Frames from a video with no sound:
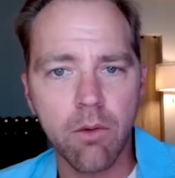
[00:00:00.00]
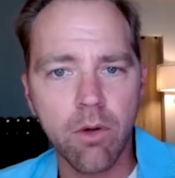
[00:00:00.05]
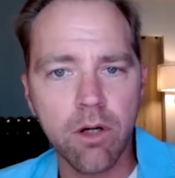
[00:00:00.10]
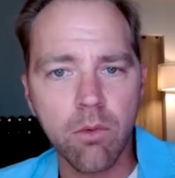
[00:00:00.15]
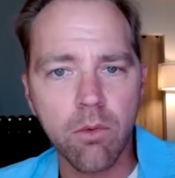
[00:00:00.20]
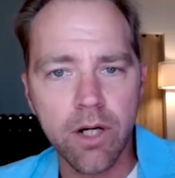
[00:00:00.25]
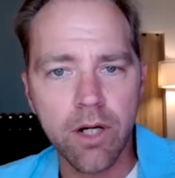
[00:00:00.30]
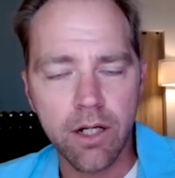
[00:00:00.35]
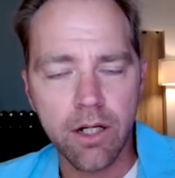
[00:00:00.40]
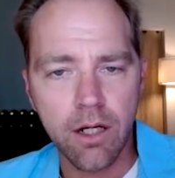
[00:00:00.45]
I
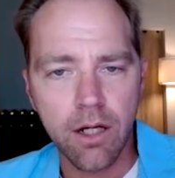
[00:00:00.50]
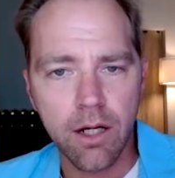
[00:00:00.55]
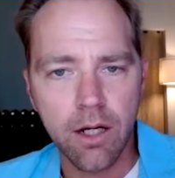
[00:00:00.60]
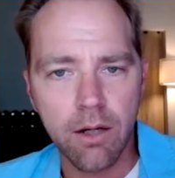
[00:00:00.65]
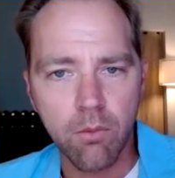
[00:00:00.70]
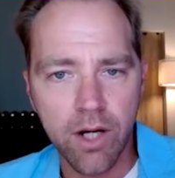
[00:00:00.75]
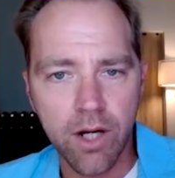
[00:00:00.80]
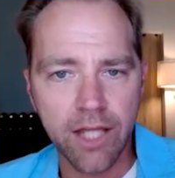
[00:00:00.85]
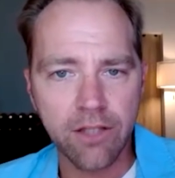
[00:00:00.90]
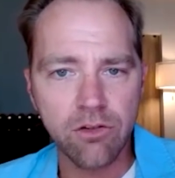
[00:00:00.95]
wonder what
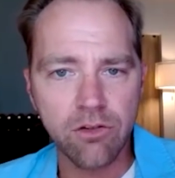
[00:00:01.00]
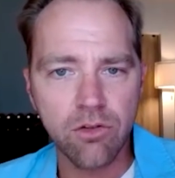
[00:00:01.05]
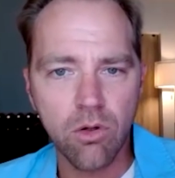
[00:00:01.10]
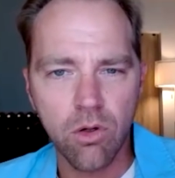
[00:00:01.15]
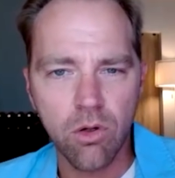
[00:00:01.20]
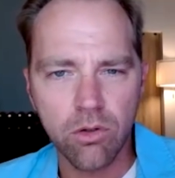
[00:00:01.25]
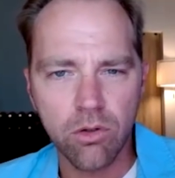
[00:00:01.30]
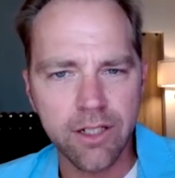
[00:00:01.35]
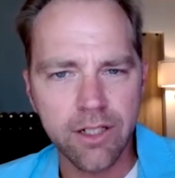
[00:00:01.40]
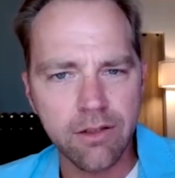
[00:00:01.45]
uh, what I
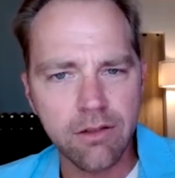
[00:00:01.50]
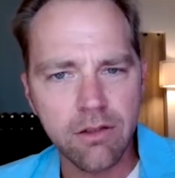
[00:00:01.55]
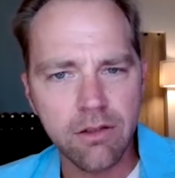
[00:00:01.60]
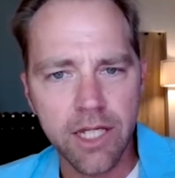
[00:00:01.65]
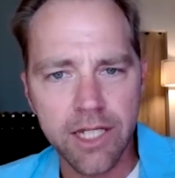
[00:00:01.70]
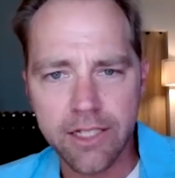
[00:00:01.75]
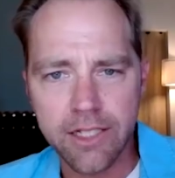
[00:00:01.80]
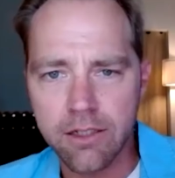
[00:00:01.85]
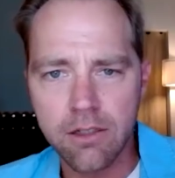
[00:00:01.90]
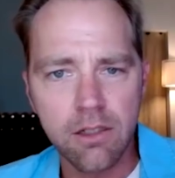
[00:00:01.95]
sold, and it's
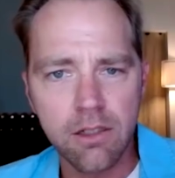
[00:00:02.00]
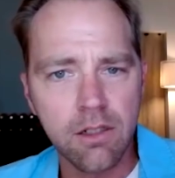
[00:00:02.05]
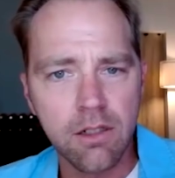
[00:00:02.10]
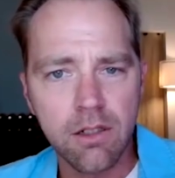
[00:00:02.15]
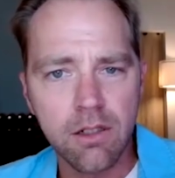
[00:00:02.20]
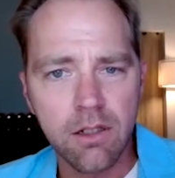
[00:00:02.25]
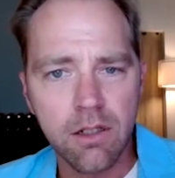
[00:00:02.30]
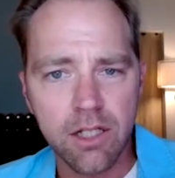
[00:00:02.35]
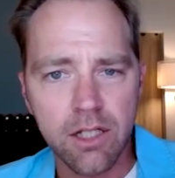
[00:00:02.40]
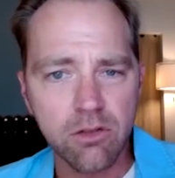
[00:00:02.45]
like,
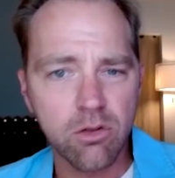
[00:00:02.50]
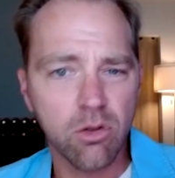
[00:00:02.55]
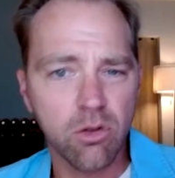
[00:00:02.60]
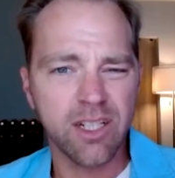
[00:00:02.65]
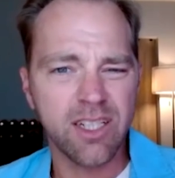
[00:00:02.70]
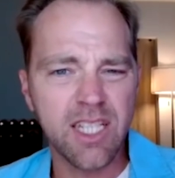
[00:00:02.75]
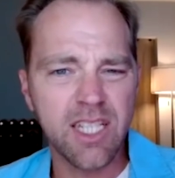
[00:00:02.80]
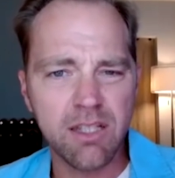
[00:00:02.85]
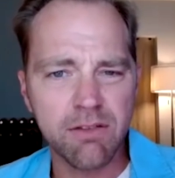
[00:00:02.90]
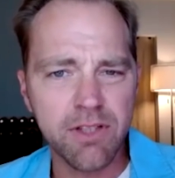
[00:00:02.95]
I
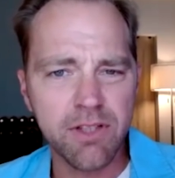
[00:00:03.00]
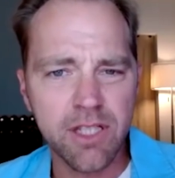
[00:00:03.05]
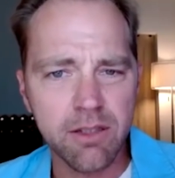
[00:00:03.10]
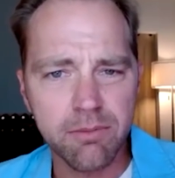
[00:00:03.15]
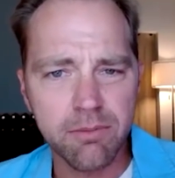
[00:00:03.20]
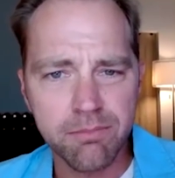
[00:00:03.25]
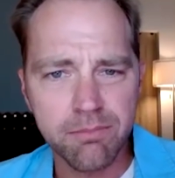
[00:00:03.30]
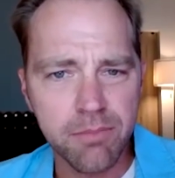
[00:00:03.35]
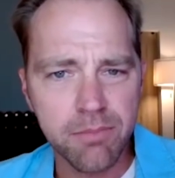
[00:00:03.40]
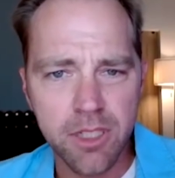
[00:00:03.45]
sold a
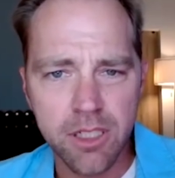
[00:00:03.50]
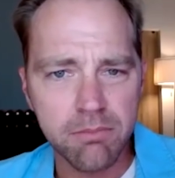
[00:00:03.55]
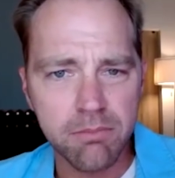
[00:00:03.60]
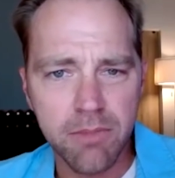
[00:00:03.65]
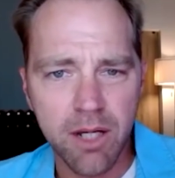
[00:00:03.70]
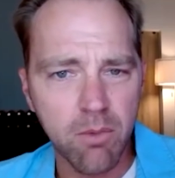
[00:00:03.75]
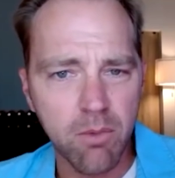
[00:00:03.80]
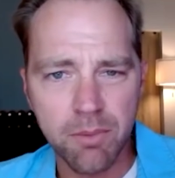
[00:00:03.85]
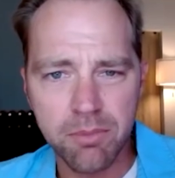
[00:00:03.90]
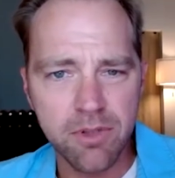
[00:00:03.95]
TV,
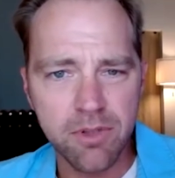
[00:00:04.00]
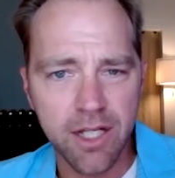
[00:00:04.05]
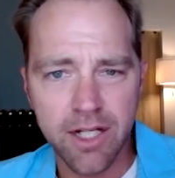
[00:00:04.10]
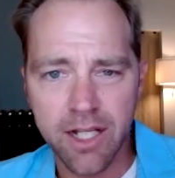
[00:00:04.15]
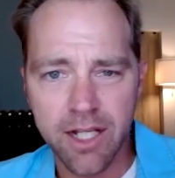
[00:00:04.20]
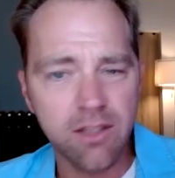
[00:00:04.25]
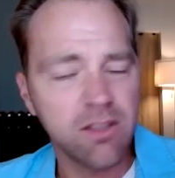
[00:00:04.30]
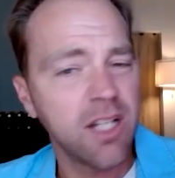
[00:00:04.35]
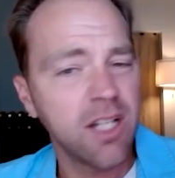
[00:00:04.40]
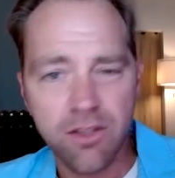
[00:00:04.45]
but my
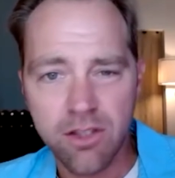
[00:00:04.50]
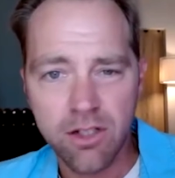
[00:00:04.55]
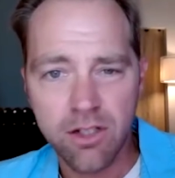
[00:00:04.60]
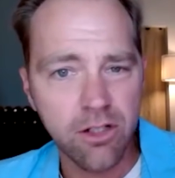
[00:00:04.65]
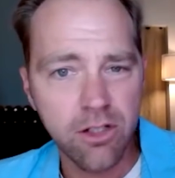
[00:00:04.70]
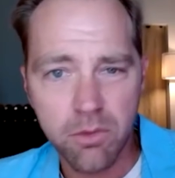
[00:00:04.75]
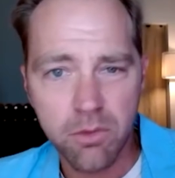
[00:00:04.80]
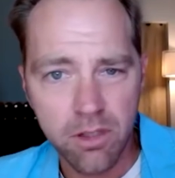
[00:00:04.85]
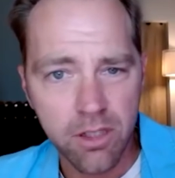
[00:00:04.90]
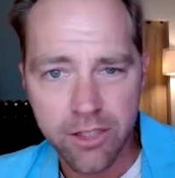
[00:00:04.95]
website has nothing
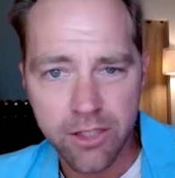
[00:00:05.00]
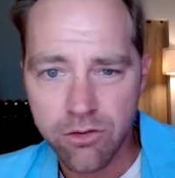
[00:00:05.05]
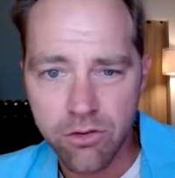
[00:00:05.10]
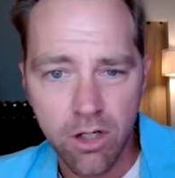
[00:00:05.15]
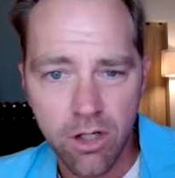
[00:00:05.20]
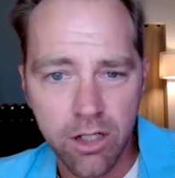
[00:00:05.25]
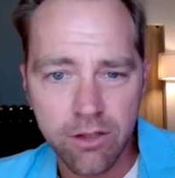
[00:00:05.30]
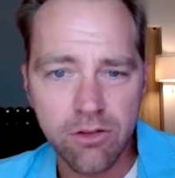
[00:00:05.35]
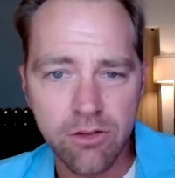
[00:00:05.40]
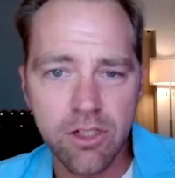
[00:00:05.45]
to do with
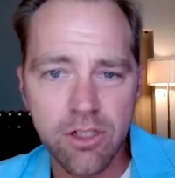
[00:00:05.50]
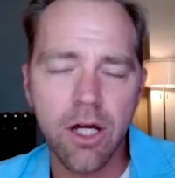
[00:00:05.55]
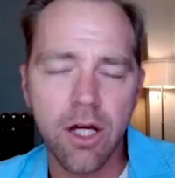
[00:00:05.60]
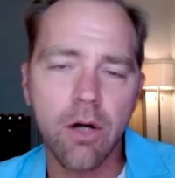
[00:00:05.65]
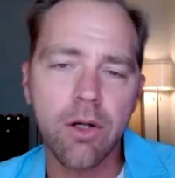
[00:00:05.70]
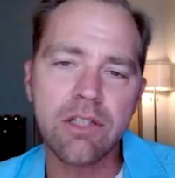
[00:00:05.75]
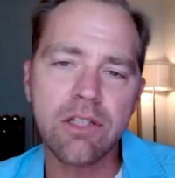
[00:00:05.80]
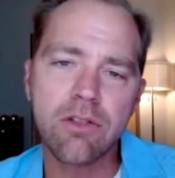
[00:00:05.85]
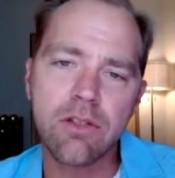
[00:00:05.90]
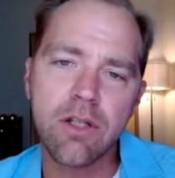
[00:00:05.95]
electronics, you
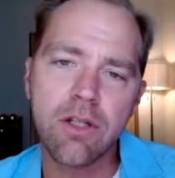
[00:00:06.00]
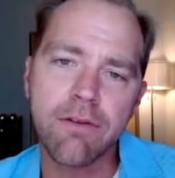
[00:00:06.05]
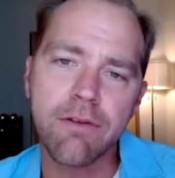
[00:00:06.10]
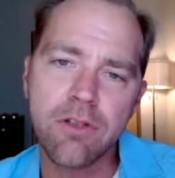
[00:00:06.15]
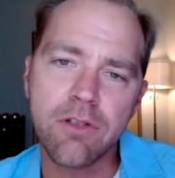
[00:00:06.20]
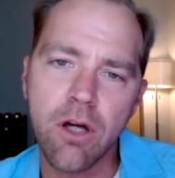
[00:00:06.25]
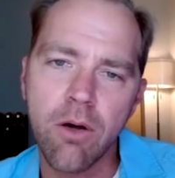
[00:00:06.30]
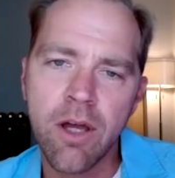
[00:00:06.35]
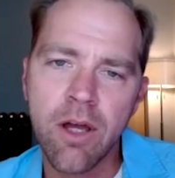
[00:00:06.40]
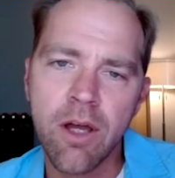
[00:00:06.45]
know, and
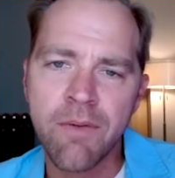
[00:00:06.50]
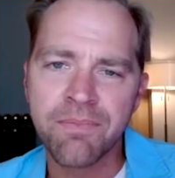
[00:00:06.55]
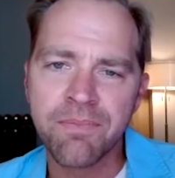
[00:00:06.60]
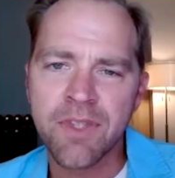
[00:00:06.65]
stuff. So